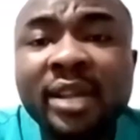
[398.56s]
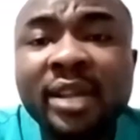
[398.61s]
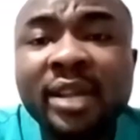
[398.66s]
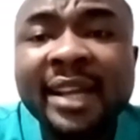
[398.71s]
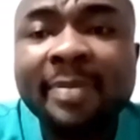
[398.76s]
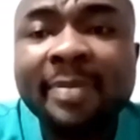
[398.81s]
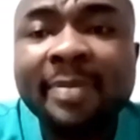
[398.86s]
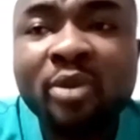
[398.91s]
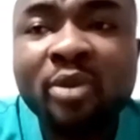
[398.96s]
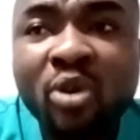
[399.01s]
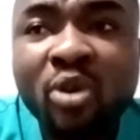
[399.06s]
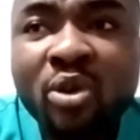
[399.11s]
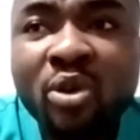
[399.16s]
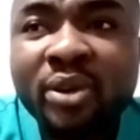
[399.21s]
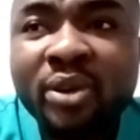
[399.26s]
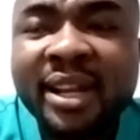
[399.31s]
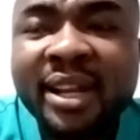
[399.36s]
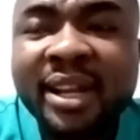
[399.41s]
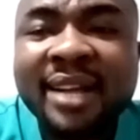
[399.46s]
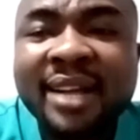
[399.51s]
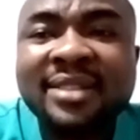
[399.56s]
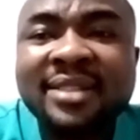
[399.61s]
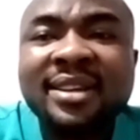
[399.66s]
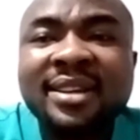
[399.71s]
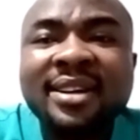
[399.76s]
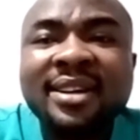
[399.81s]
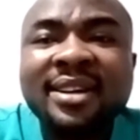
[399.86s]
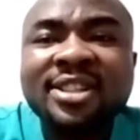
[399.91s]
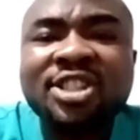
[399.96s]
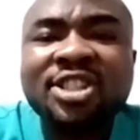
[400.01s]
to let them know that
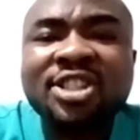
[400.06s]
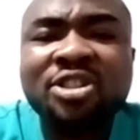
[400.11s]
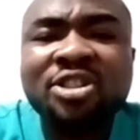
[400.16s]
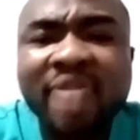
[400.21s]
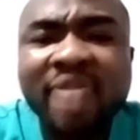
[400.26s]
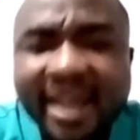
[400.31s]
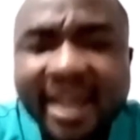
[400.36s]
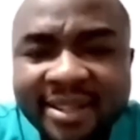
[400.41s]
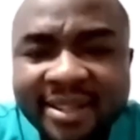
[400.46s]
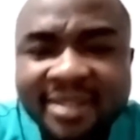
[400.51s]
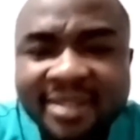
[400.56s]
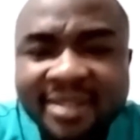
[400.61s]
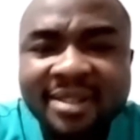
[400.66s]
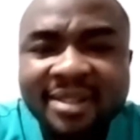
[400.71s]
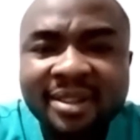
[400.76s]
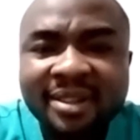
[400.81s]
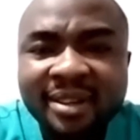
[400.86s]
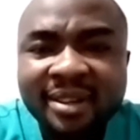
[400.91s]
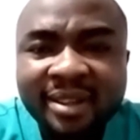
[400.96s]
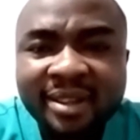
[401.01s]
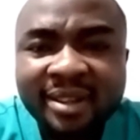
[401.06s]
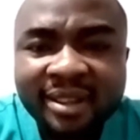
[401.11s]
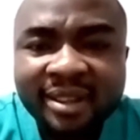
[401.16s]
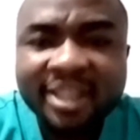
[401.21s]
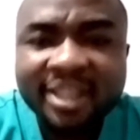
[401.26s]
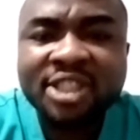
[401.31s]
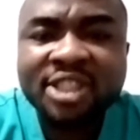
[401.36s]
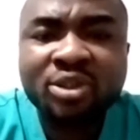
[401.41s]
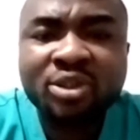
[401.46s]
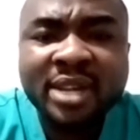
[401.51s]

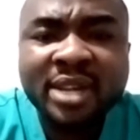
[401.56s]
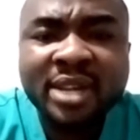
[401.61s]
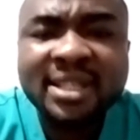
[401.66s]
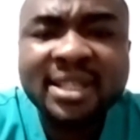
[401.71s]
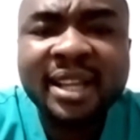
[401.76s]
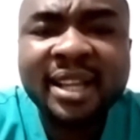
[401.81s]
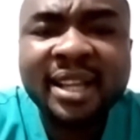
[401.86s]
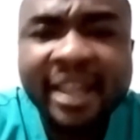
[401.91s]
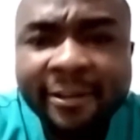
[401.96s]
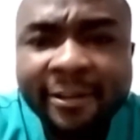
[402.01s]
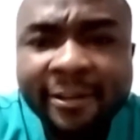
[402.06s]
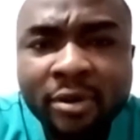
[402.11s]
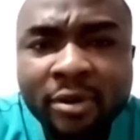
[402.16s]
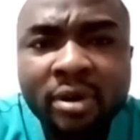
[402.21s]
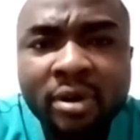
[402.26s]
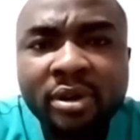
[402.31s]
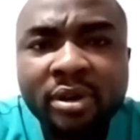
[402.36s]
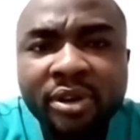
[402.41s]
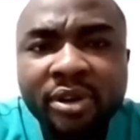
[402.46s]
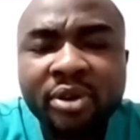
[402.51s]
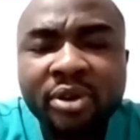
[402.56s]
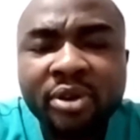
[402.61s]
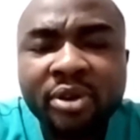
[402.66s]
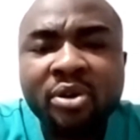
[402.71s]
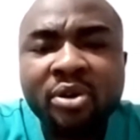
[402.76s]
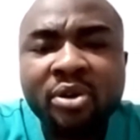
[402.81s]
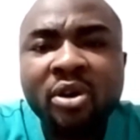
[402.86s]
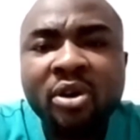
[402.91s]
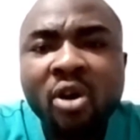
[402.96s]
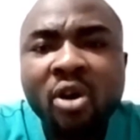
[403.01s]
the stress level,
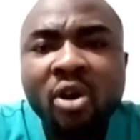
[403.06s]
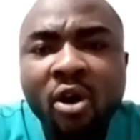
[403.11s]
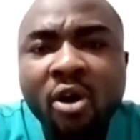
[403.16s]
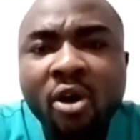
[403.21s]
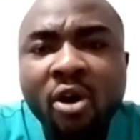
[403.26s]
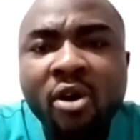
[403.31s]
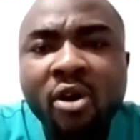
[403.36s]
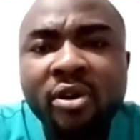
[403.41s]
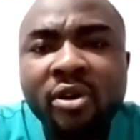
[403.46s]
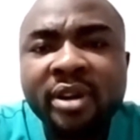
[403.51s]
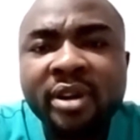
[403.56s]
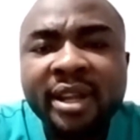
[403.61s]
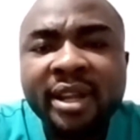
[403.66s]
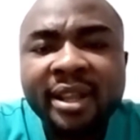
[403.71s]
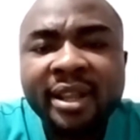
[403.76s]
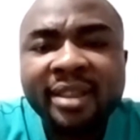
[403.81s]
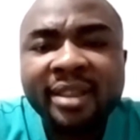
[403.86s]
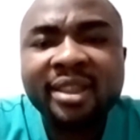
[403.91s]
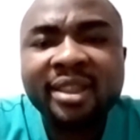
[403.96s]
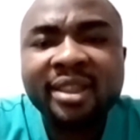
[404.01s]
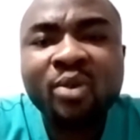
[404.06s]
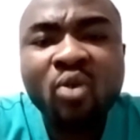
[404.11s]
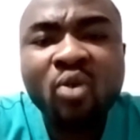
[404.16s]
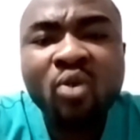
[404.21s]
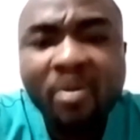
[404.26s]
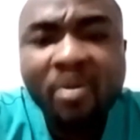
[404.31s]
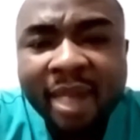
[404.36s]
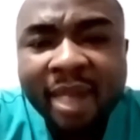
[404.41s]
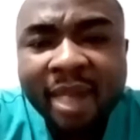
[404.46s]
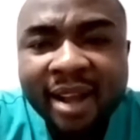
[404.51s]
on the
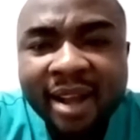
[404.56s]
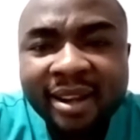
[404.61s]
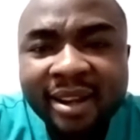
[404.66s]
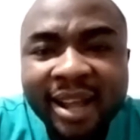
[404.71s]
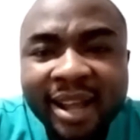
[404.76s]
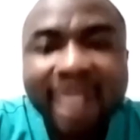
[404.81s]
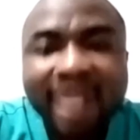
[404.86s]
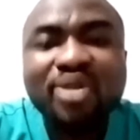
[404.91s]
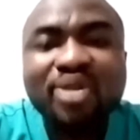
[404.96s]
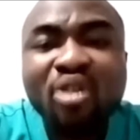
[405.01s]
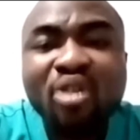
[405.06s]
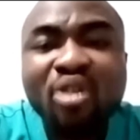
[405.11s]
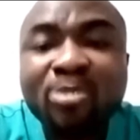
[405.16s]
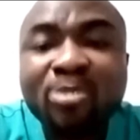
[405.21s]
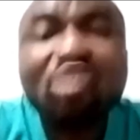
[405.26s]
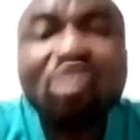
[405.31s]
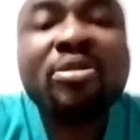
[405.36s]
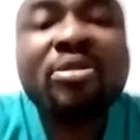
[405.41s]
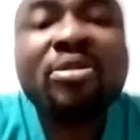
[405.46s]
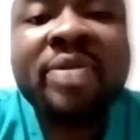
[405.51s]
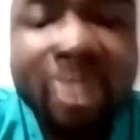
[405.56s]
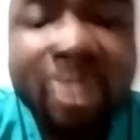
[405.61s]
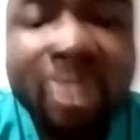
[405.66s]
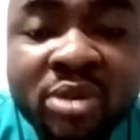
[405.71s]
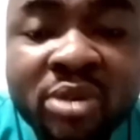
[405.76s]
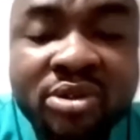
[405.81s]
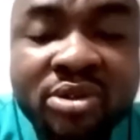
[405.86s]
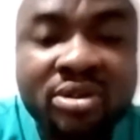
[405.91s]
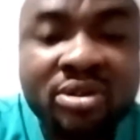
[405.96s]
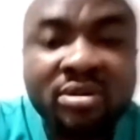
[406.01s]
woman at home should be
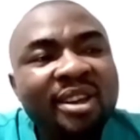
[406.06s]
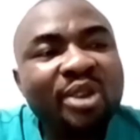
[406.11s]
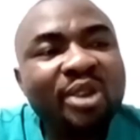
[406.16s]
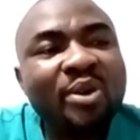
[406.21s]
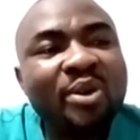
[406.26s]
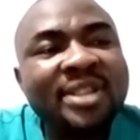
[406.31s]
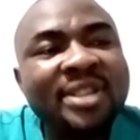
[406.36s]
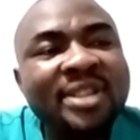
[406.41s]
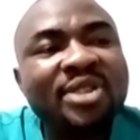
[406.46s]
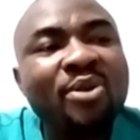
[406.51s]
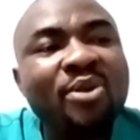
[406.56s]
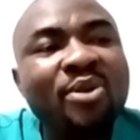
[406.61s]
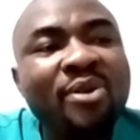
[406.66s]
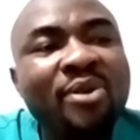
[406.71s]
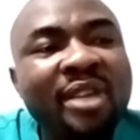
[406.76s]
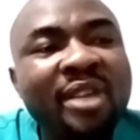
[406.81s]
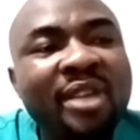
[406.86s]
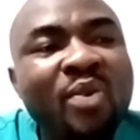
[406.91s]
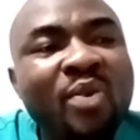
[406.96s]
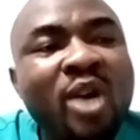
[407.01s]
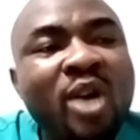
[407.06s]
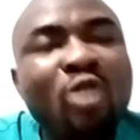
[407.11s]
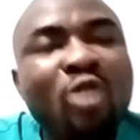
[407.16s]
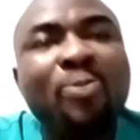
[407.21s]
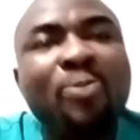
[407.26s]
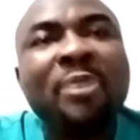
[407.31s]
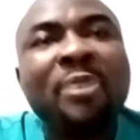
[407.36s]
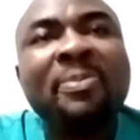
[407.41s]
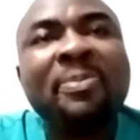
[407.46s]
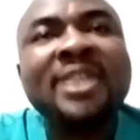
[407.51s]
reduced. It's the only one
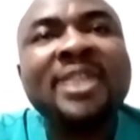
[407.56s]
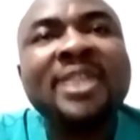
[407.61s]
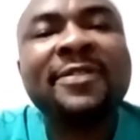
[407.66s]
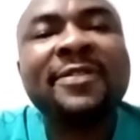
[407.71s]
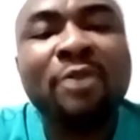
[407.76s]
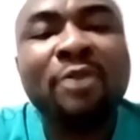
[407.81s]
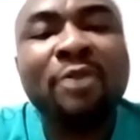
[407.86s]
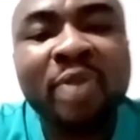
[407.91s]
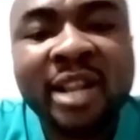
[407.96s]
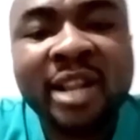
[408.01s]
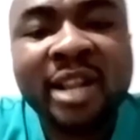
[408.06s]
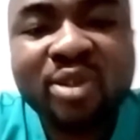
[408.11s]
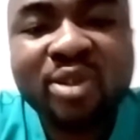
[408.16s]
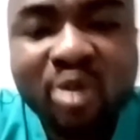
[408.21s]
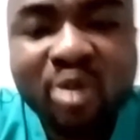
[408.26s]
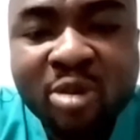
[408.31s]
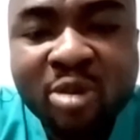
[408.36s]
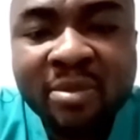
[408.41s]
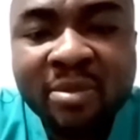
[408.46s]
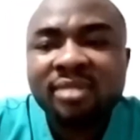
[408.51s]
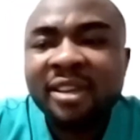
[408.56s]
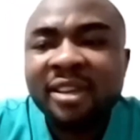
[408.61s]
who prepares food at home.